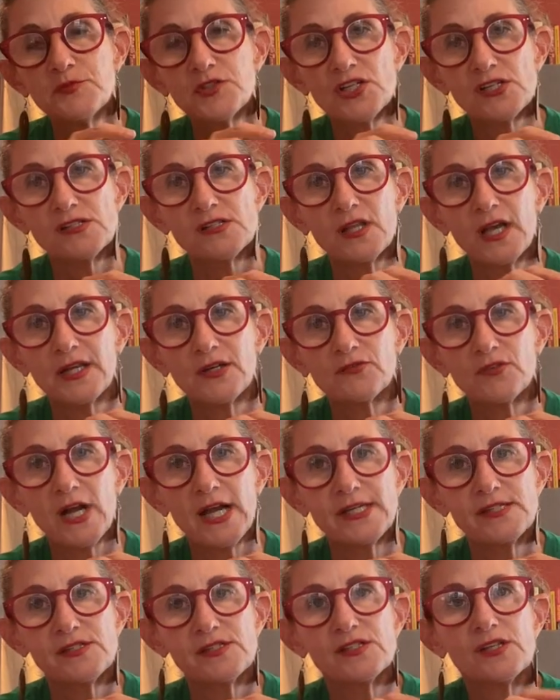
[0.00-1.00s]
just like
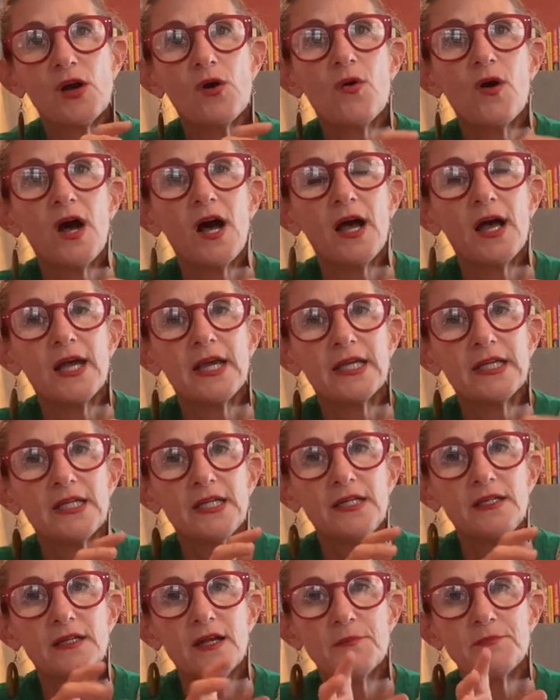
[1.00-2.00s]
rice. So I
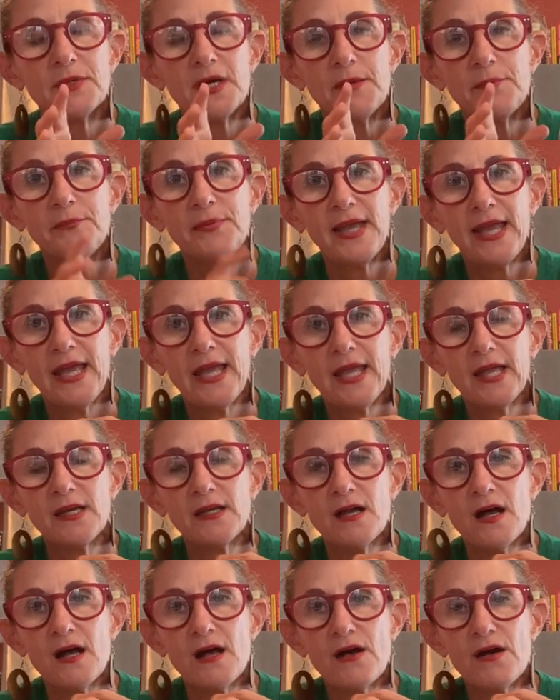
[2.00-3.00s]
heat up a
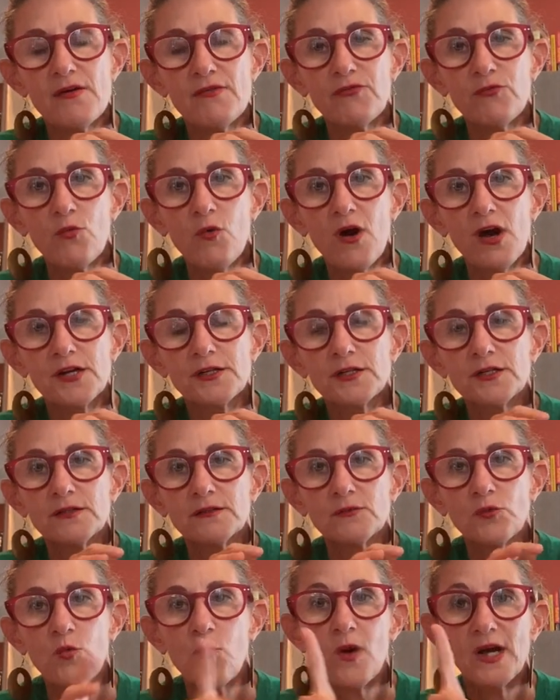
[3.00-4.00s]
pan of water,
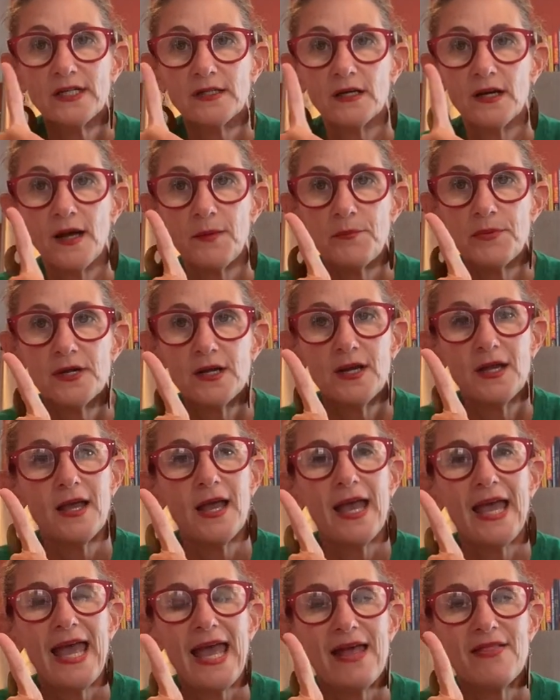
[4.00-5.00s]
1 cup,
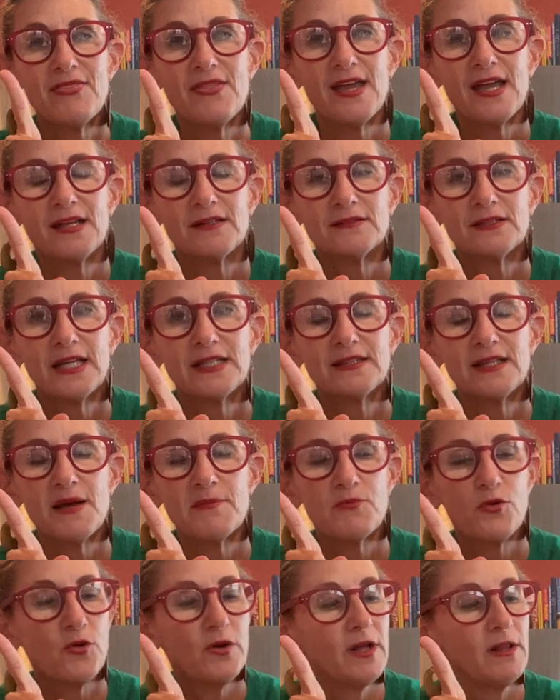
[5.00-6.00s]
and then let that
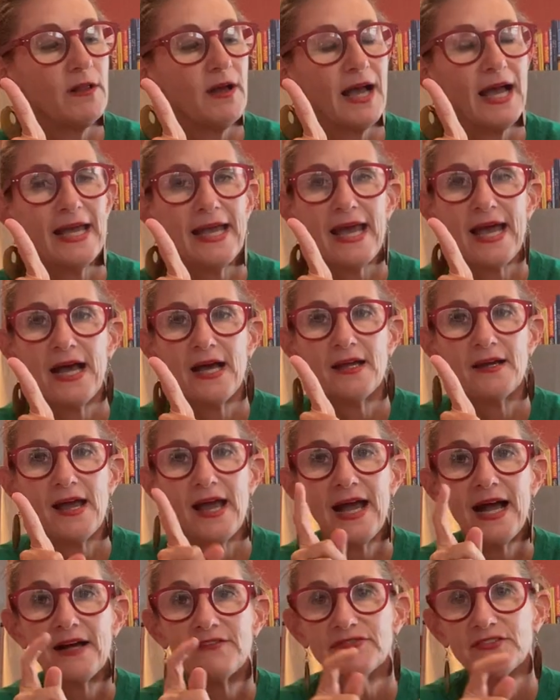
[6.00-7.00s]
boil. I add a
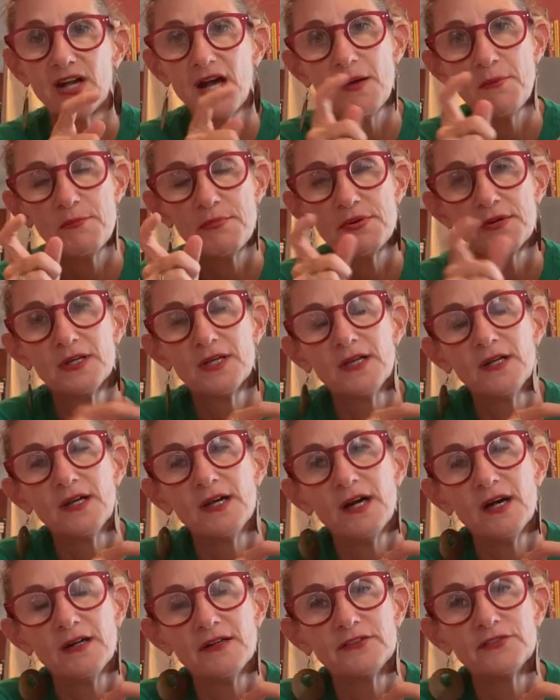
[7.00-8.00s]
1/2 cup
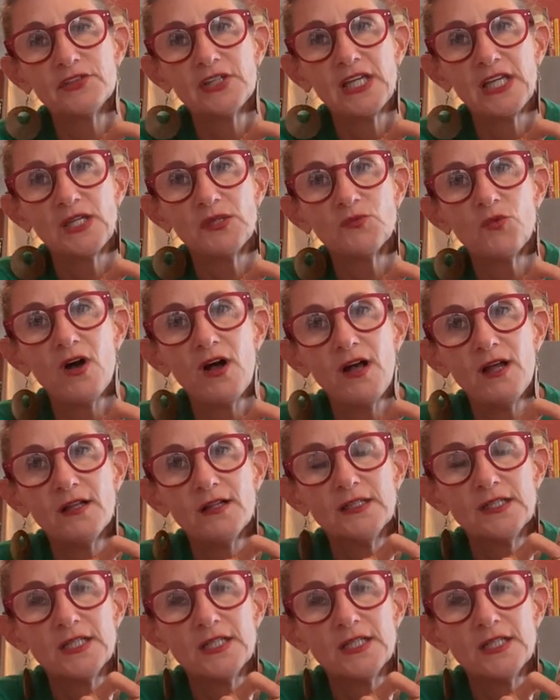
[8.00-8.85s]
of quinoa,